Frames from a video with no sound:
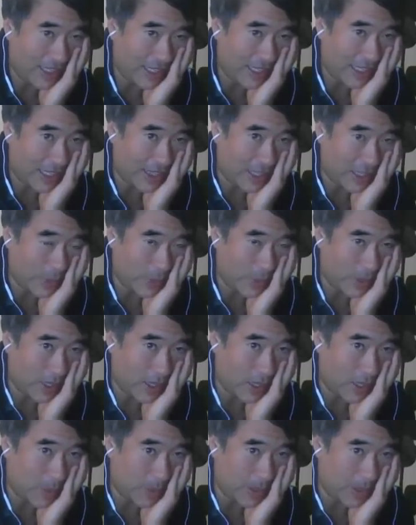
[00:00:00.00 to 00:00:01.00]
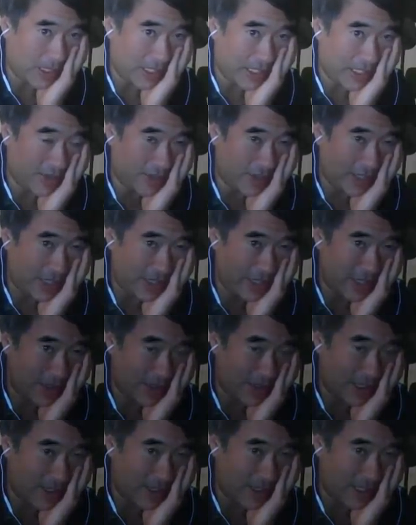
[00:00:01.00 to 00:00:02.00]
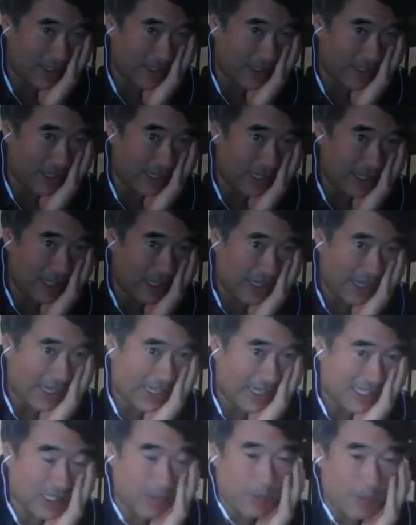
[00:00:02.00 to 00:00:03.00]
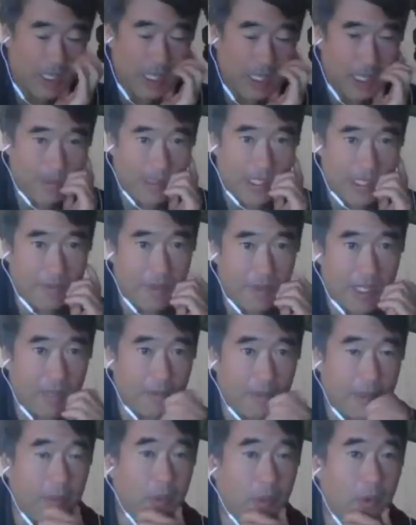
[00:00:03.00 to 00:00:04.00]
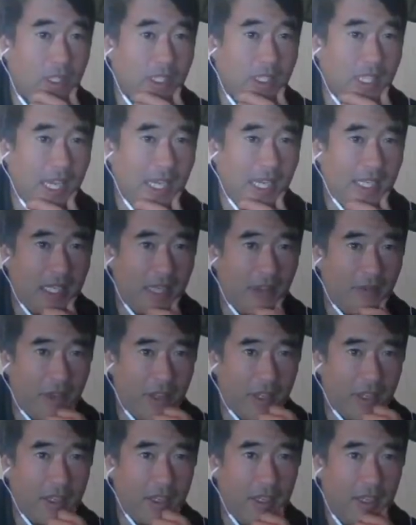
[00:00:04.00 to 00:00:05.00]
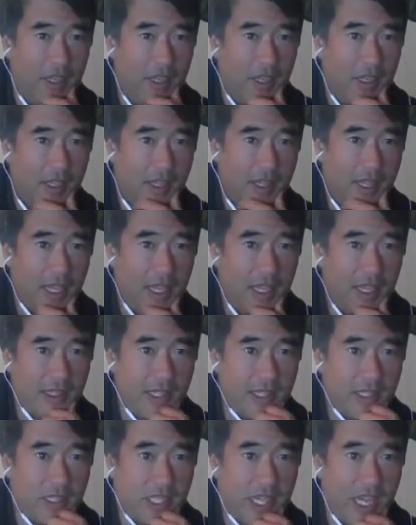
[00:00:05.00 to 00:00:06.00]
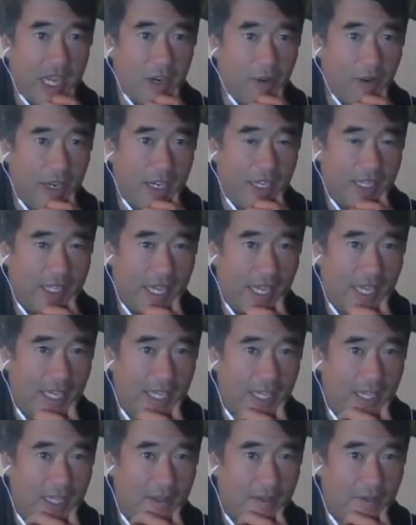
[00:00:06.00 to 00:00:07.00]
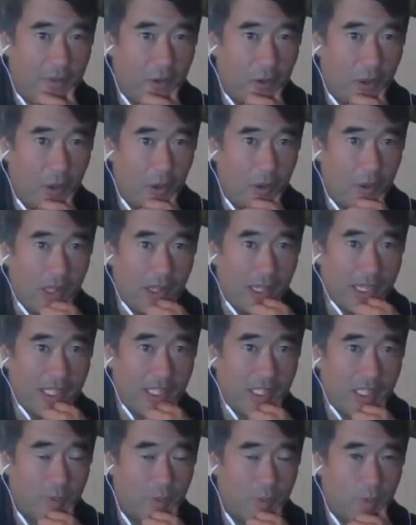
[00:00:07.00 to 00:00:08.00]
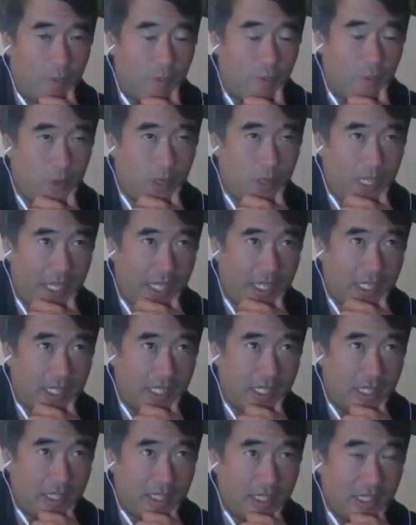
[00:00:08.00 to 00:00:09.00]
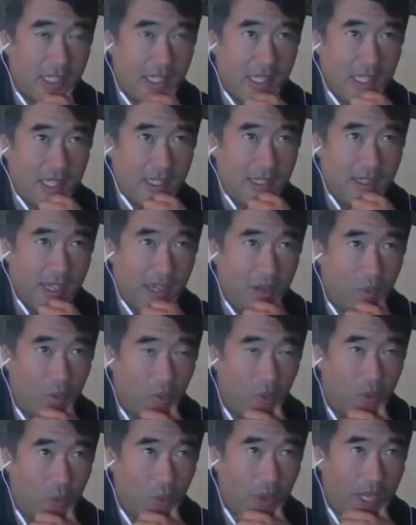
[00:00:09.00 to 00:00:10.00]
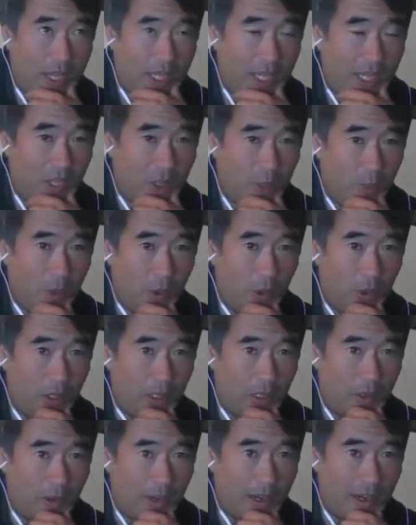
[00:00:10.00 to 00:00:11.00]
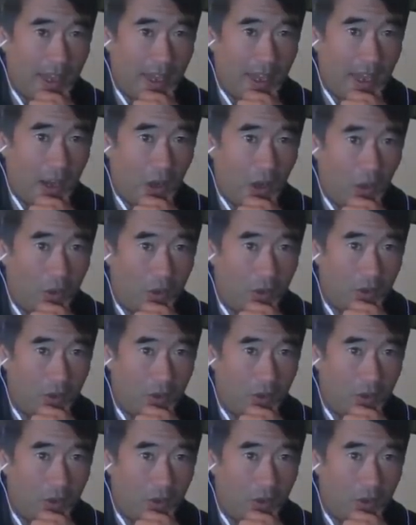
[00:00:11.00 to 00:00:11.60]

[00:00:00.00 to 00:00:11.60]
Like, I think we all believe that there has to become something a bit more scientific that to generate data for election predictions than the way they do polling right now.